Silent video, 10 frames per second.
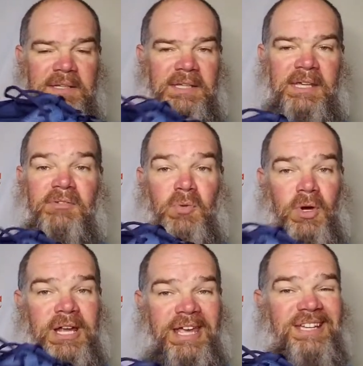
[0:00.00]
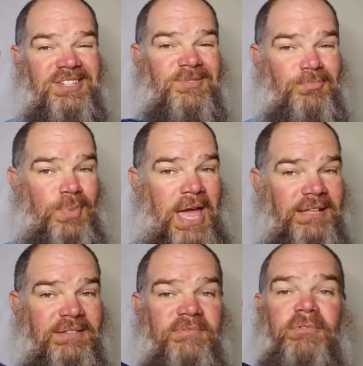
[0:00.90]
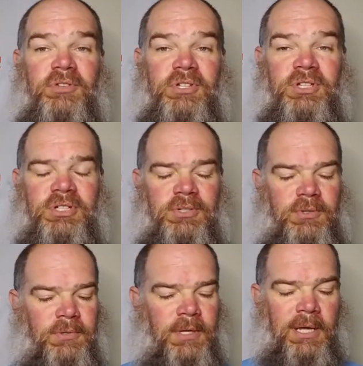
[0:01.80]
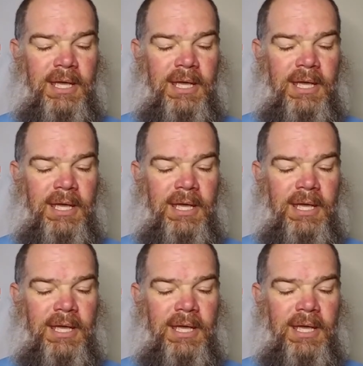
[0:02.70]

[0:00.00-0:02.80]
given what I expect for this shoe,